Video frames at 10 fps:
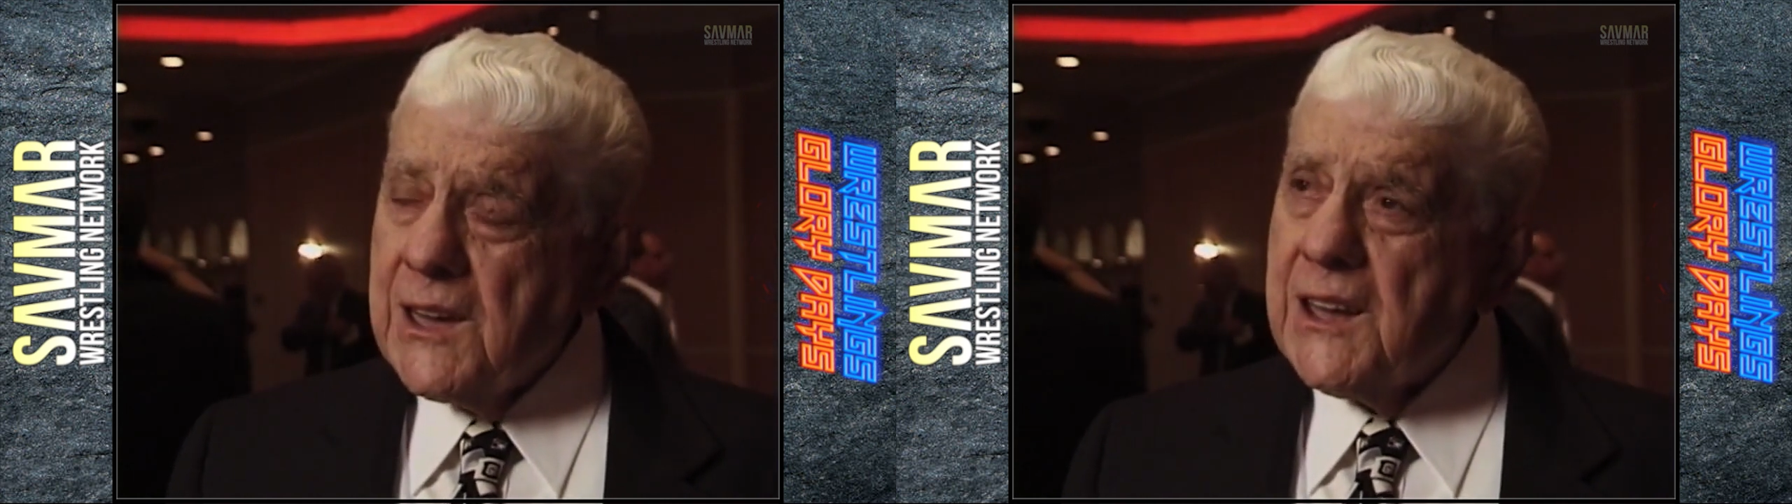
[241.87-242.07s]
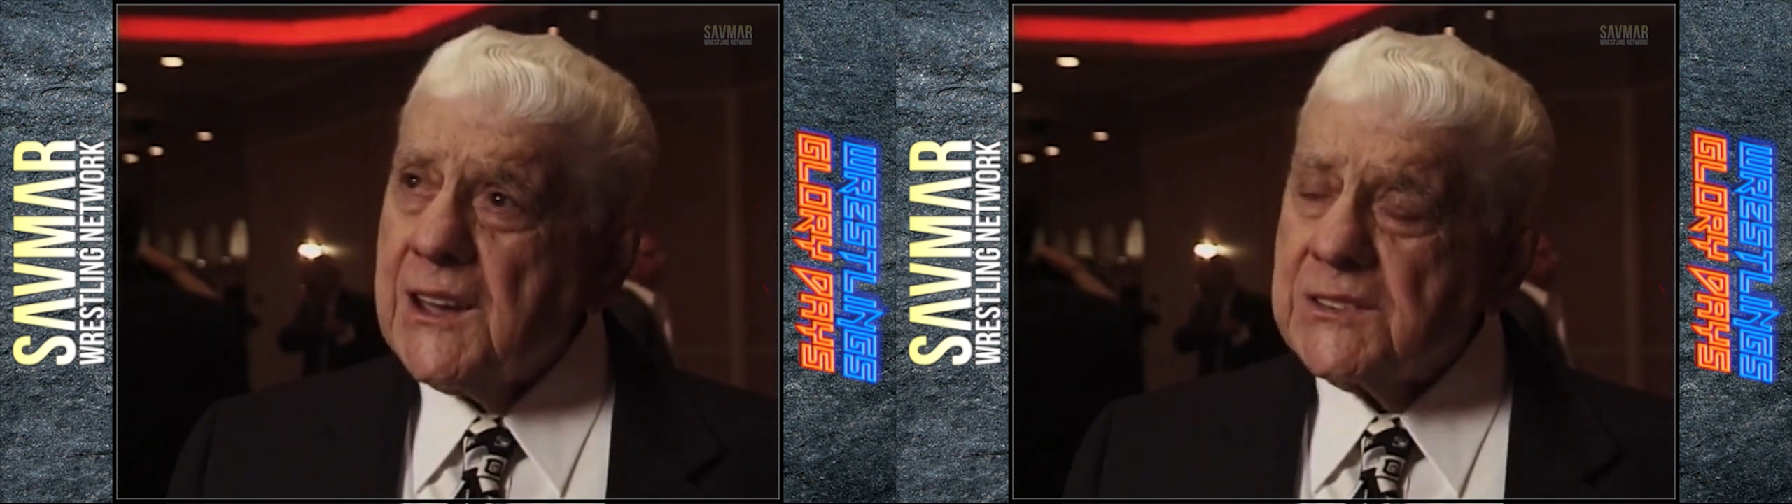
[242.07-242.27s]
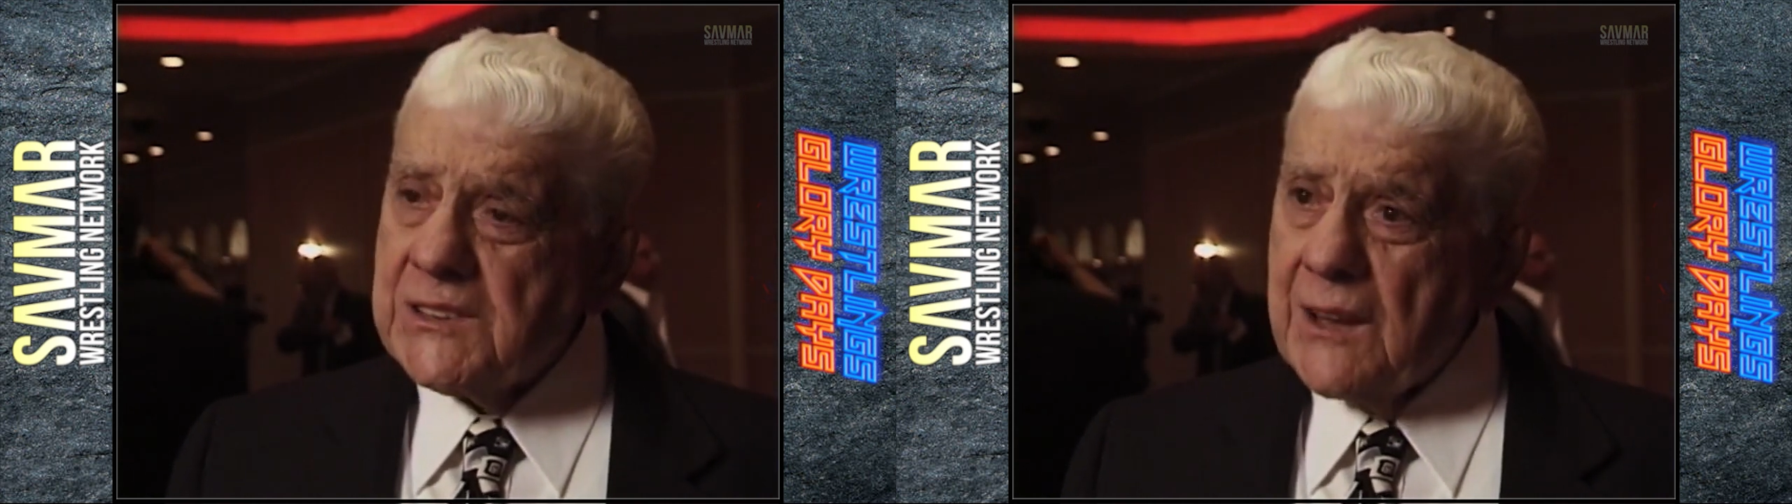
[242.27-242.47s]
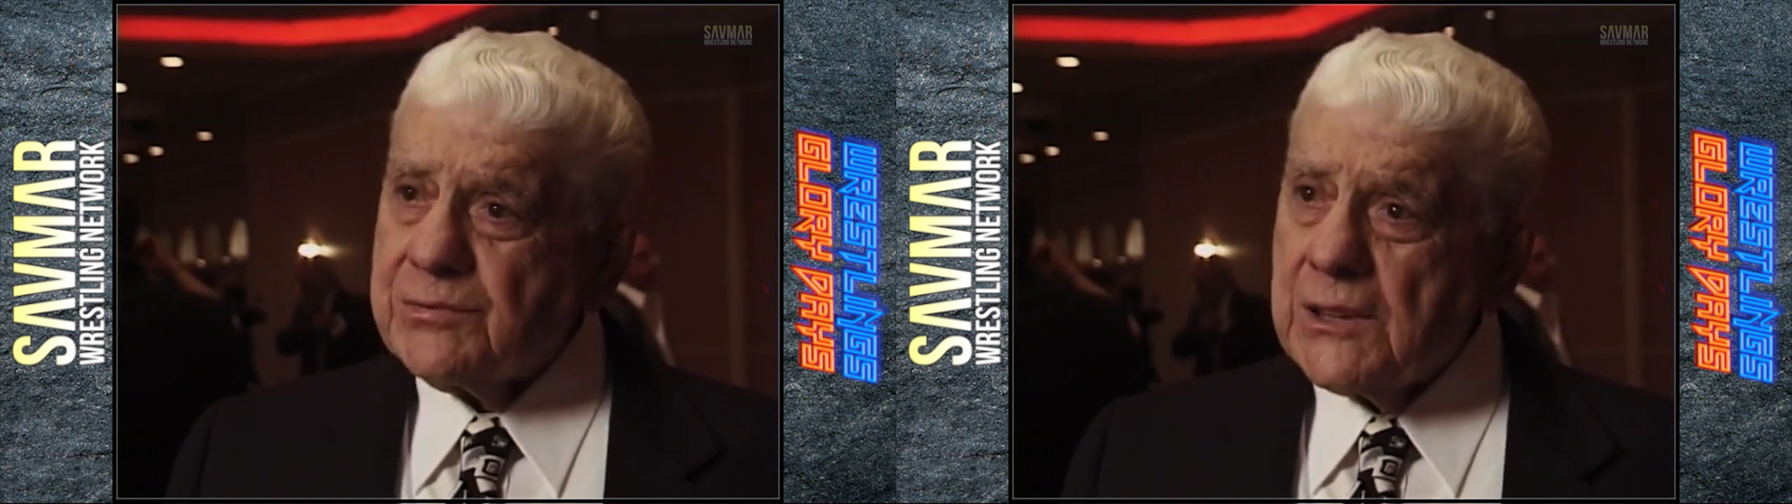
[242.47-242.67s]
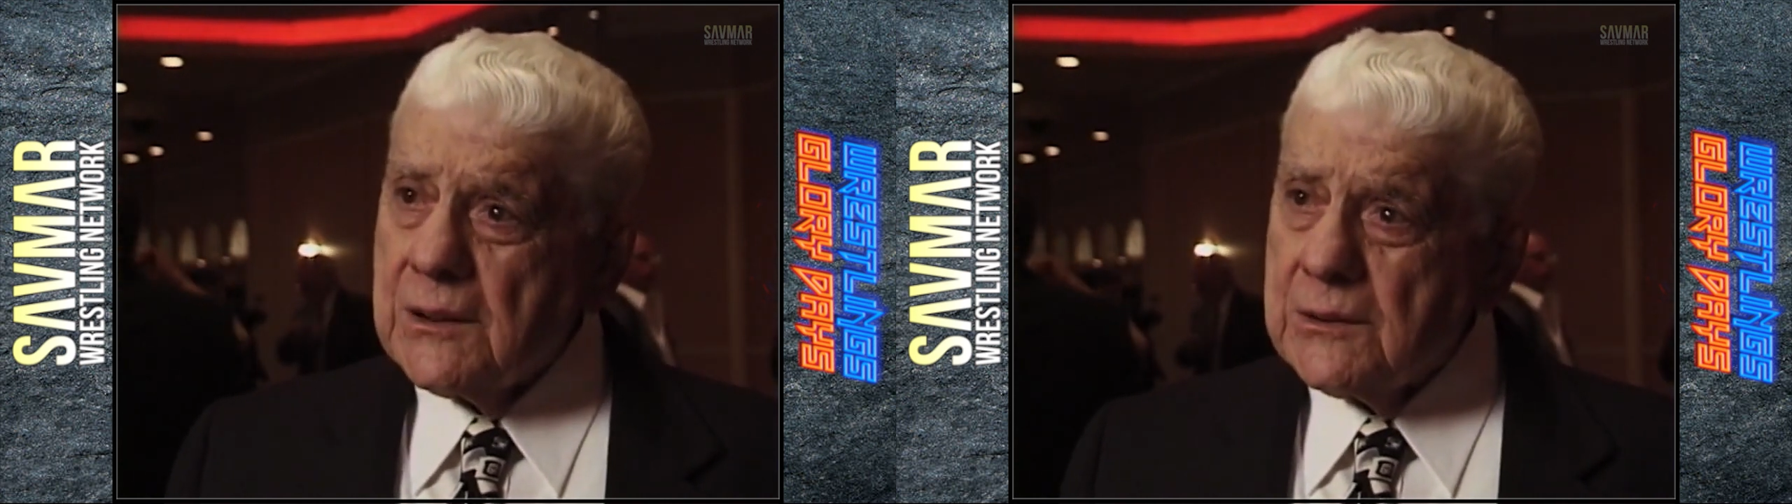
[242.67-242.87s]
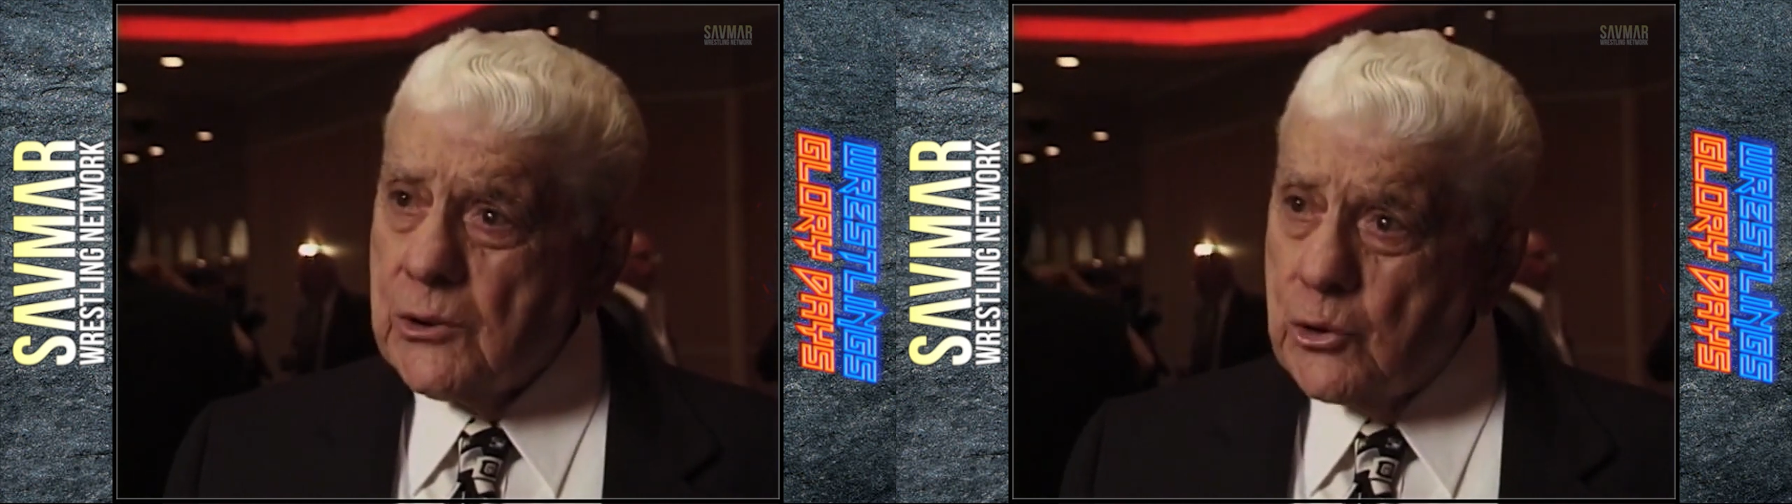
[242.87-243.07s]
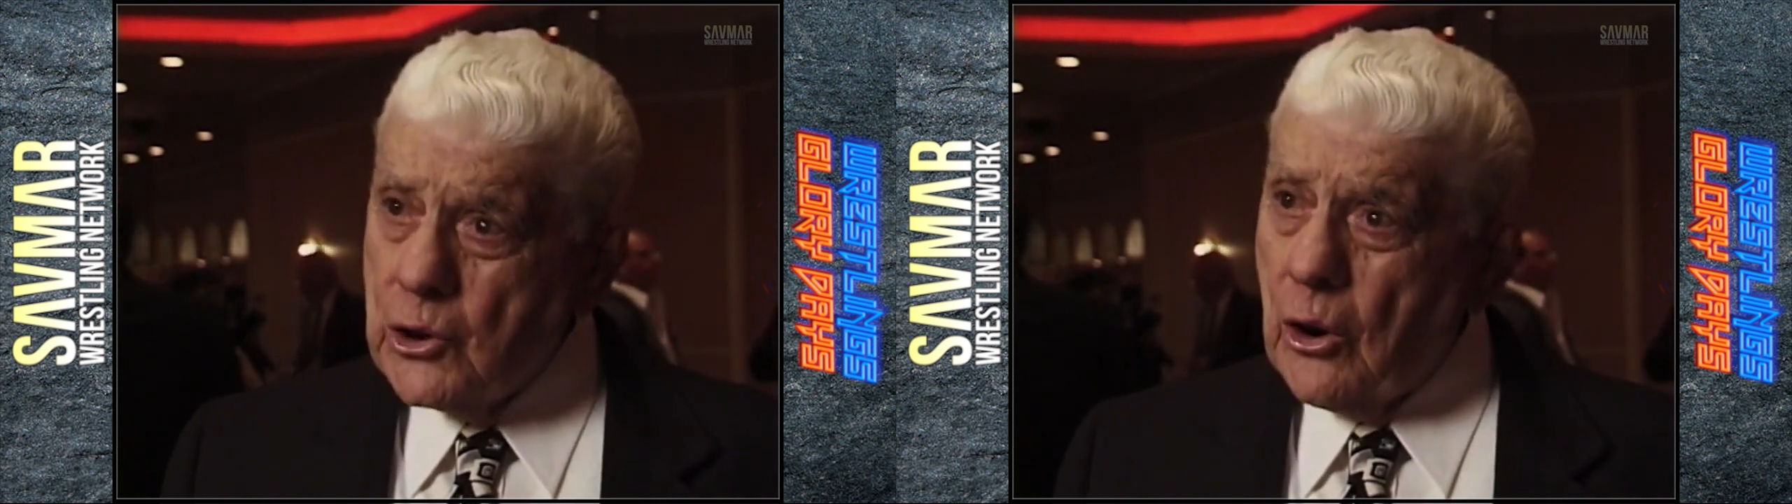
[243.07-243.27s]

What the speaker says: years after New